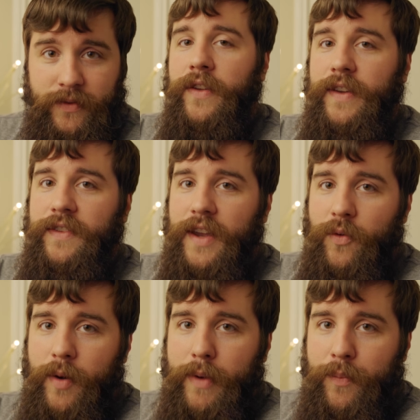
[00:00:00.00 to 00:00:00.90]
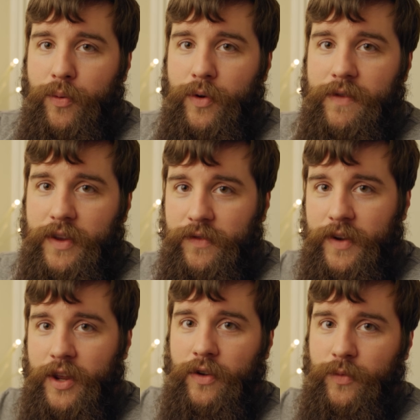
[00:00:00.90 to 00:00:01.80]
Now, as I said in one of my previous
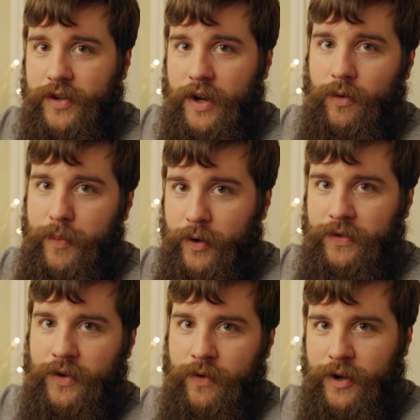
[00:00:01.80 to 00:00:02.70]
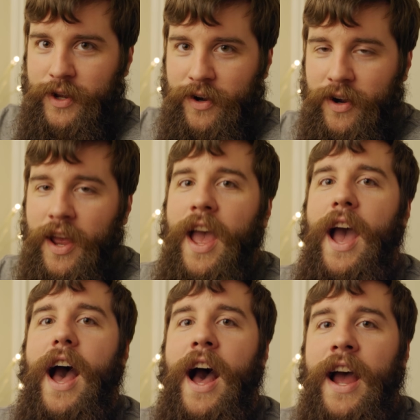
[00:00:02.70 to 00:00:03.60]
videos, which I will post over here,
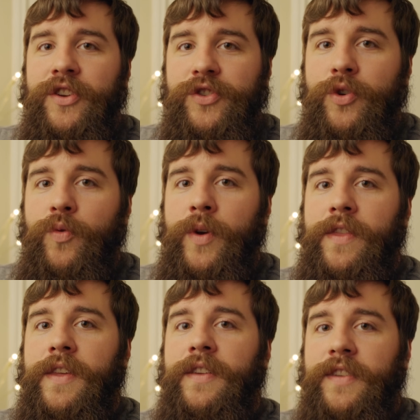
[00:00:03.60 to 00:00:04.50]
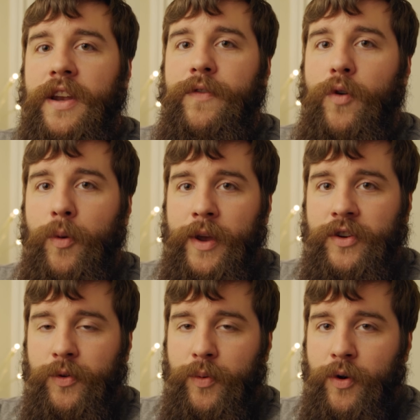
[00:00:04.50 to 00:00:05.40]
I shoot with the Cine4
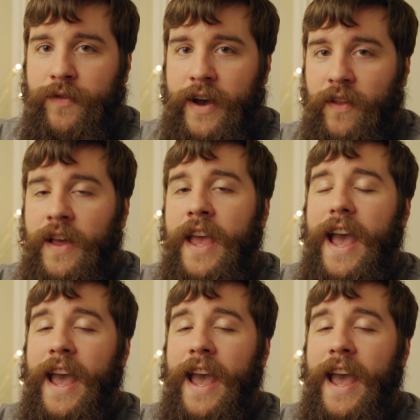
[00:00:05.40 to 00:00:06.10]
picture profile.